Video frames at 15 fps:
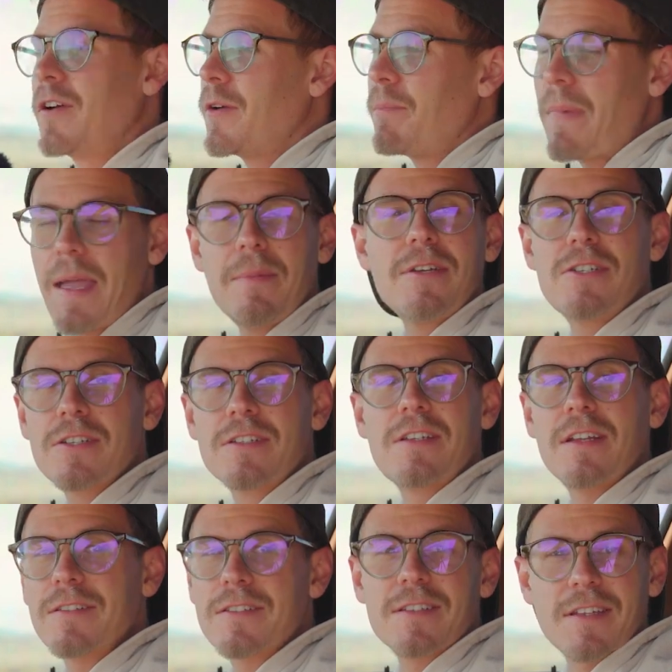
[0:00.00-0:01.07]
maybe just
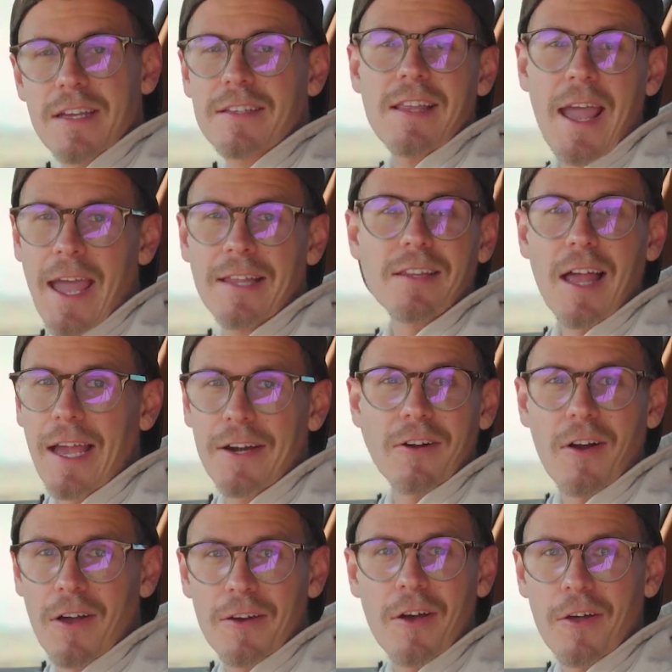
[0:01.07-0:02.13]
didn't stick the headliner
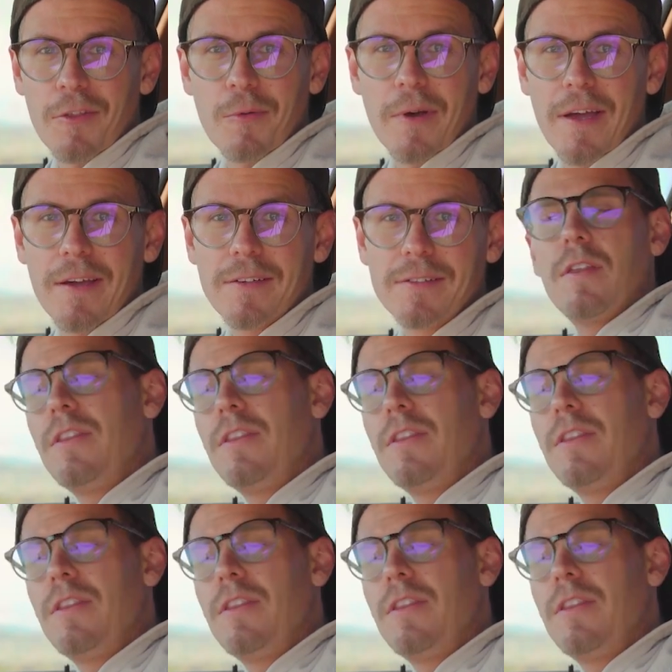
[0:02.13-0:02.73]
on all the way.